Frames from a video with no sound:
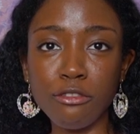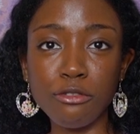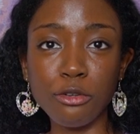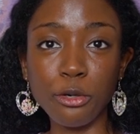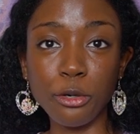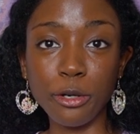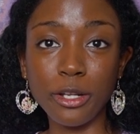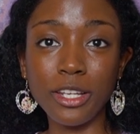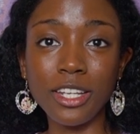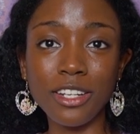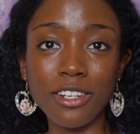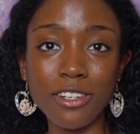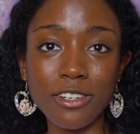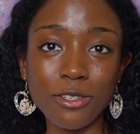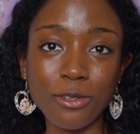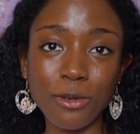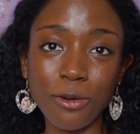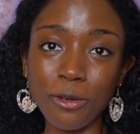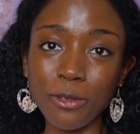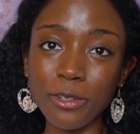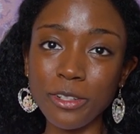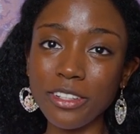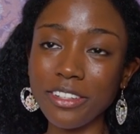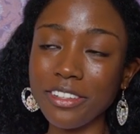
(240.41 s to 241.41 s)
40 years
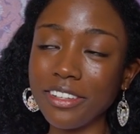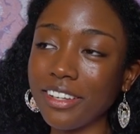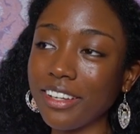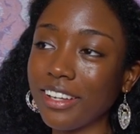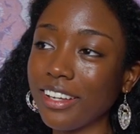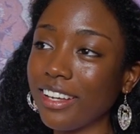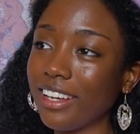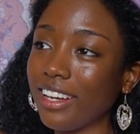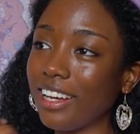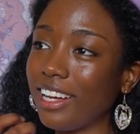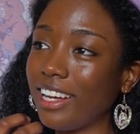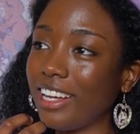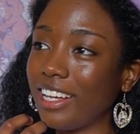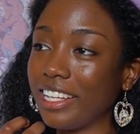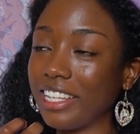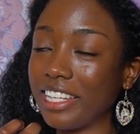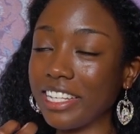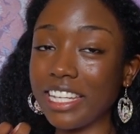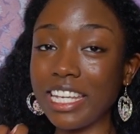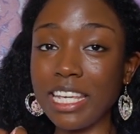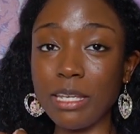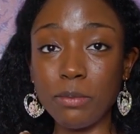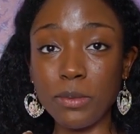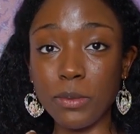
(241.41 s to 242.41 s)
old. Uh,
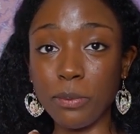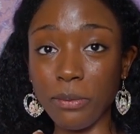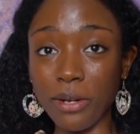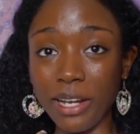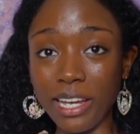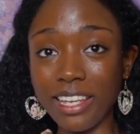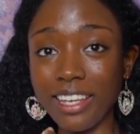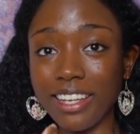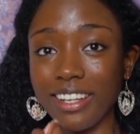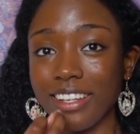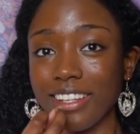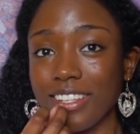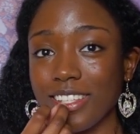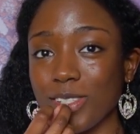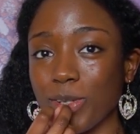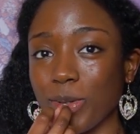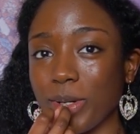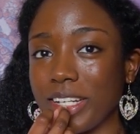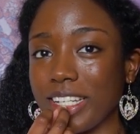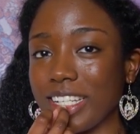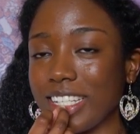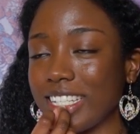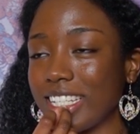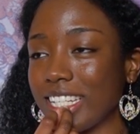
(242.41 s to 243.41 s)
it keeps breaking, so
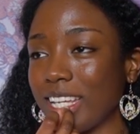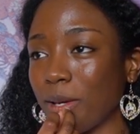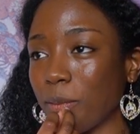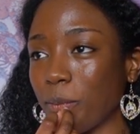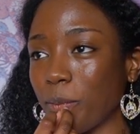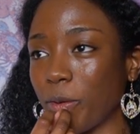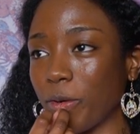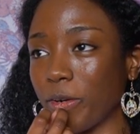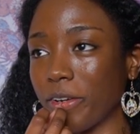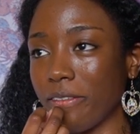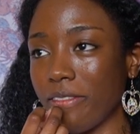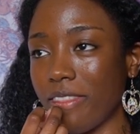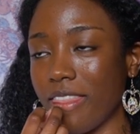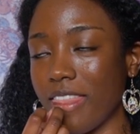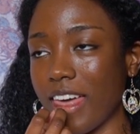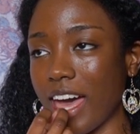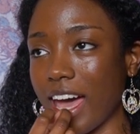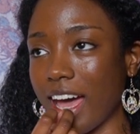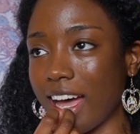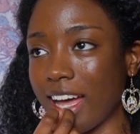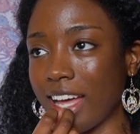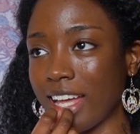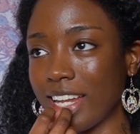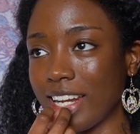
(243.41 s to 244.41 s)
I need to get more of
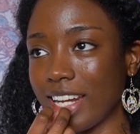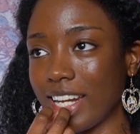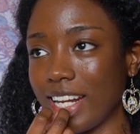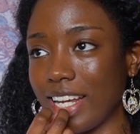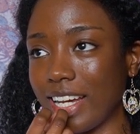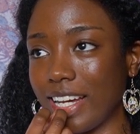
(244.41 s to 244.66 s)
that.